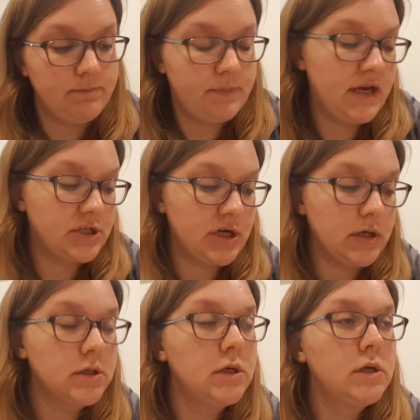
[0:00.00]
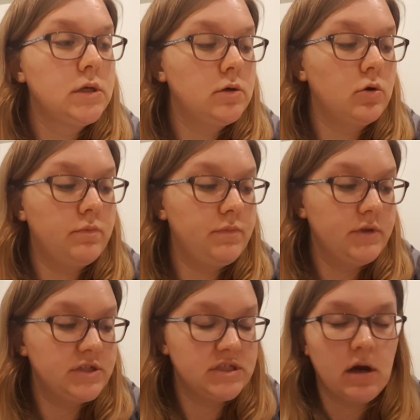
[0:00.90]
picture or
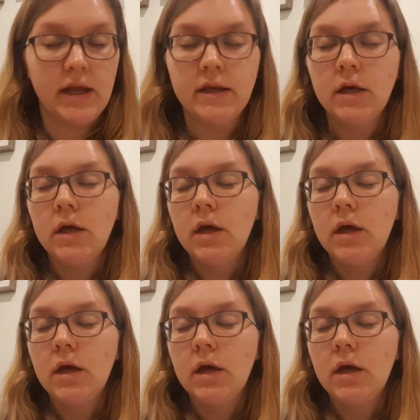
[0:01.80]
the design,